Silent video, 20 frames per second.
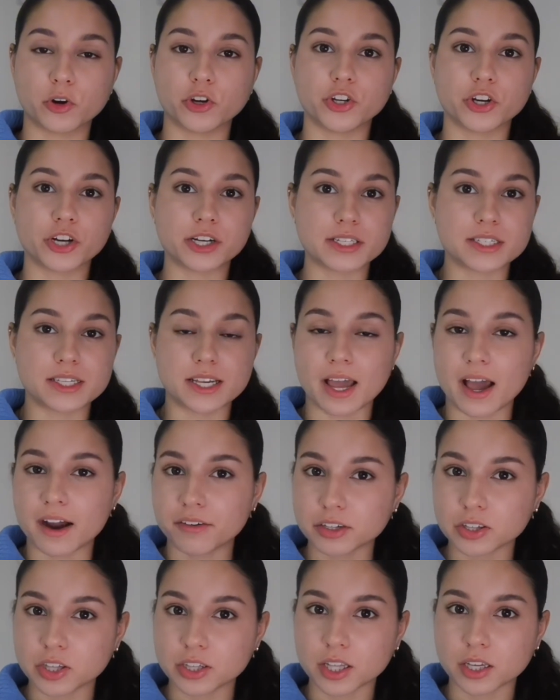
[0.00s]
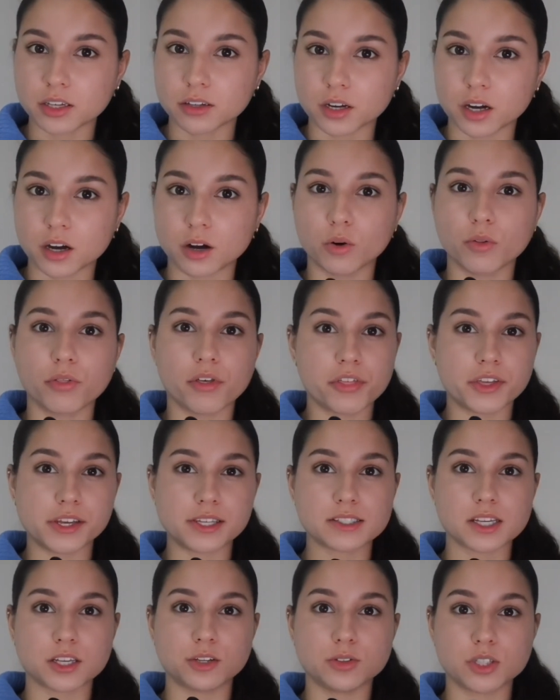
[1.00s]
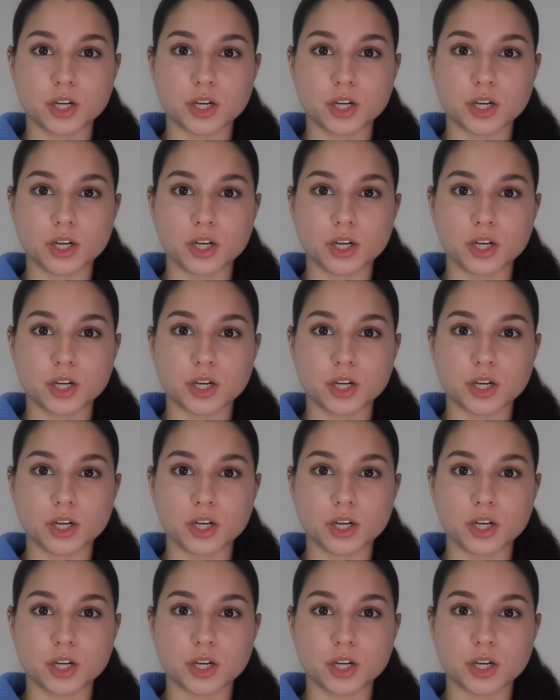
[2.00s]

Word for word: going to see everything that you know, the things that you don't